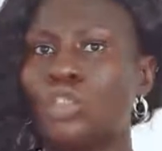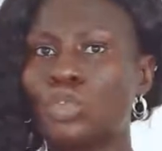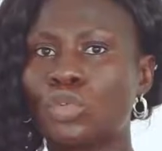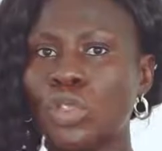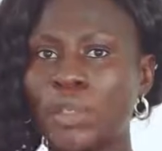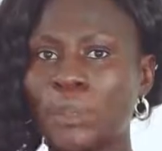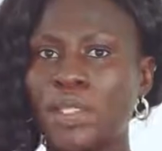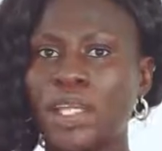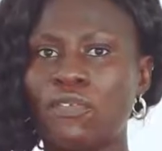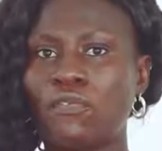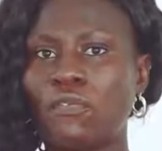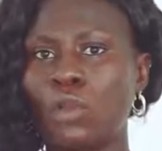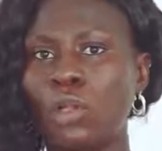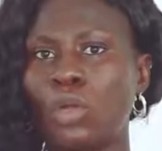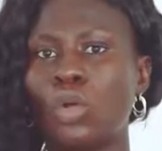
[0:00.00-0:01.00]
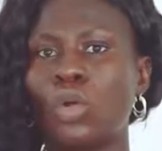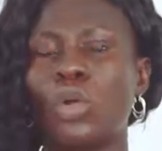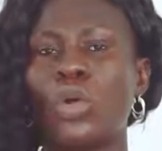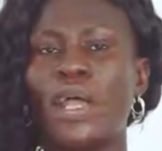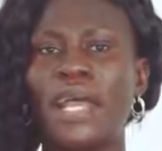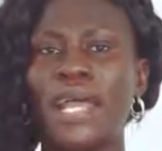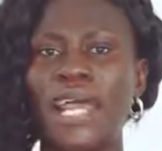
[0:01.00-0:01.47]
sweep the
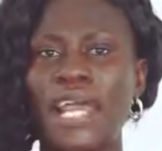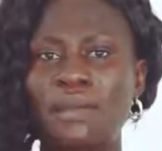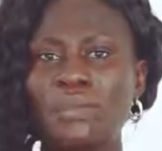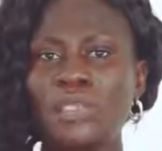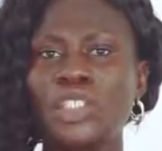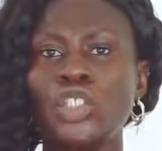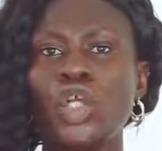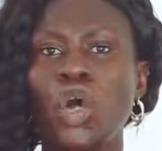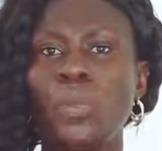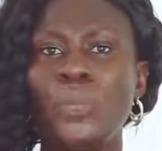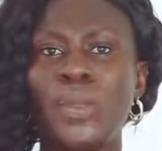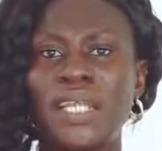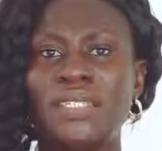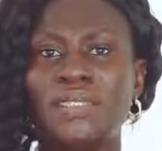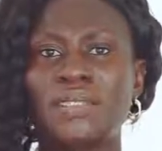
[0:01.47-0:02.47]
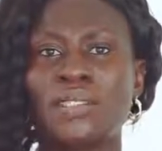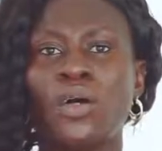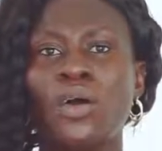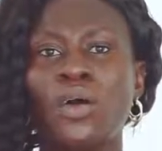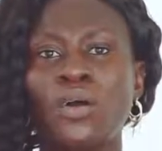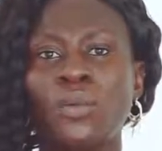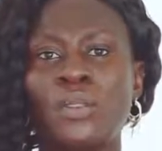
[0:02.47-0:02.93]
floor, empty your bins
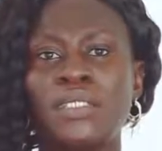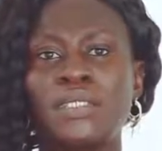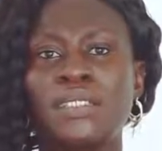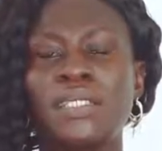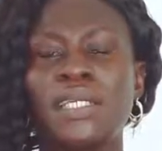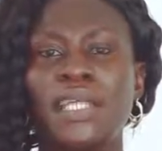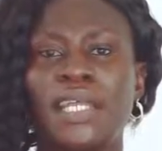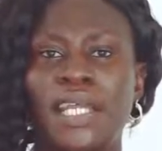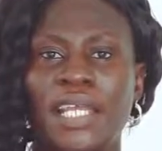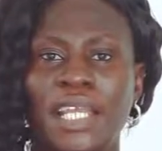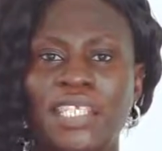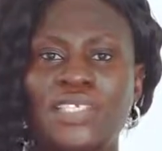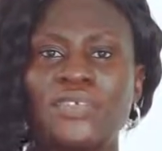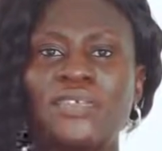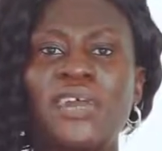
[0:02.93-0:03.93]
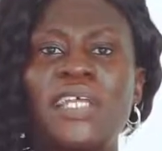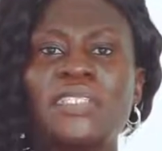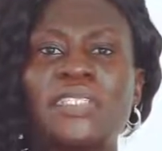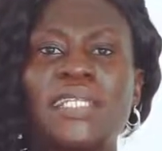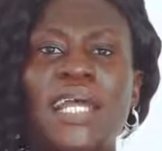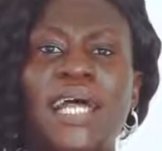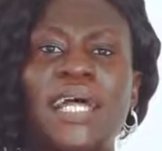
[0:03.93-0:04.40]
always, It creates
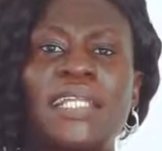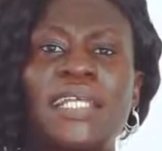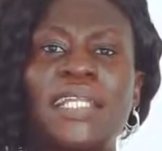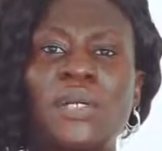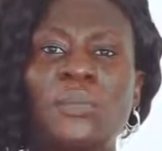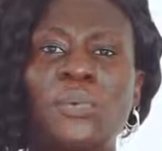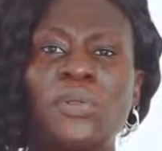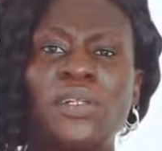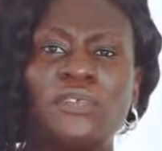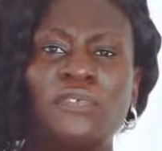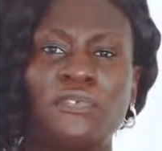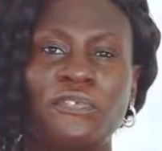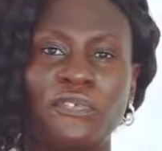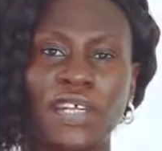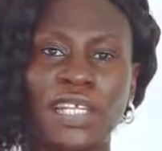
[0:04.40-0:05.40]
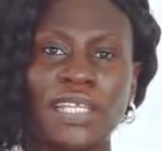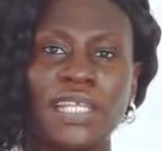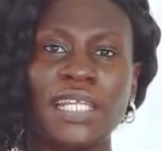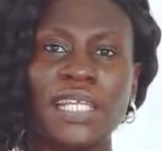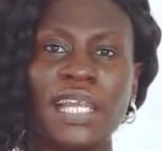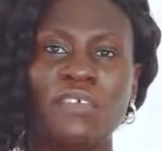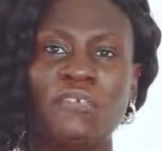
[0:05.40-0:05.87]
an enabling
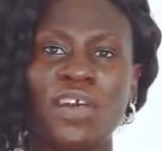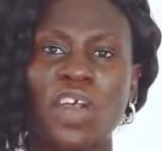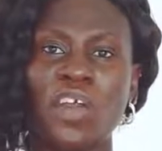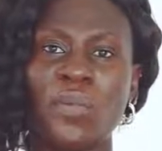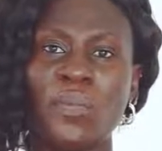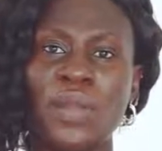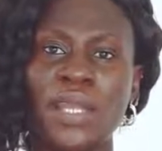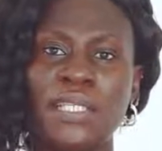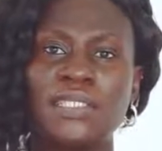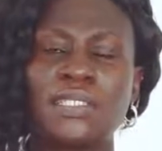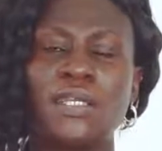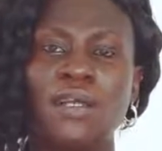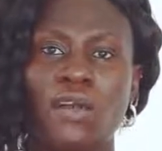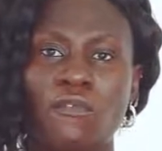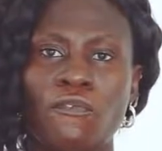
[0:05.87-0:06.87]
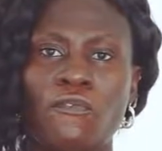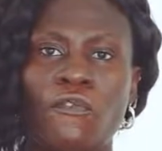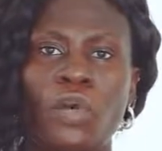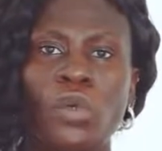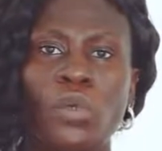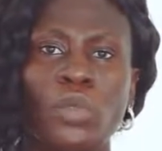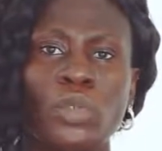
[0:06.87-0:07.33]
friendly environment
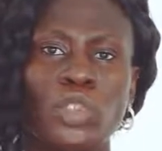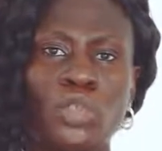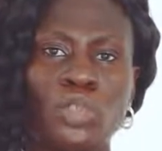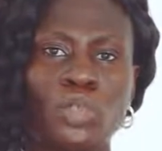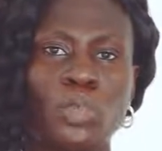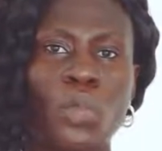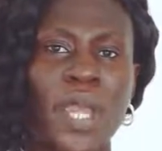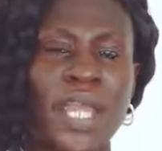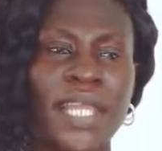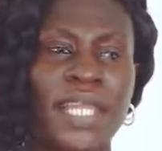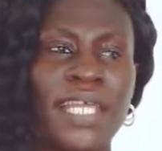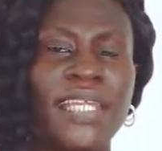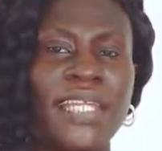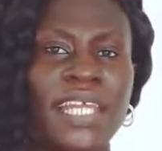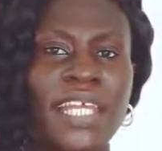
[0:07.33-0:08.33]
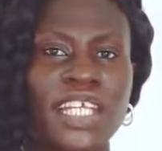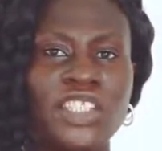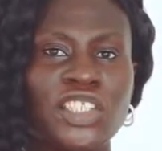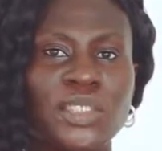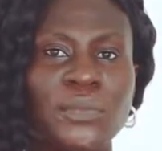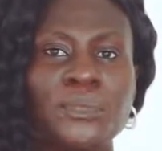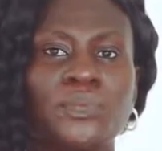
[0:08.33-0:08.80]
for you to work in the
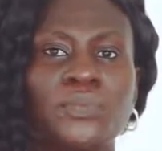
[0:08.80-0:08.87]
kitchen.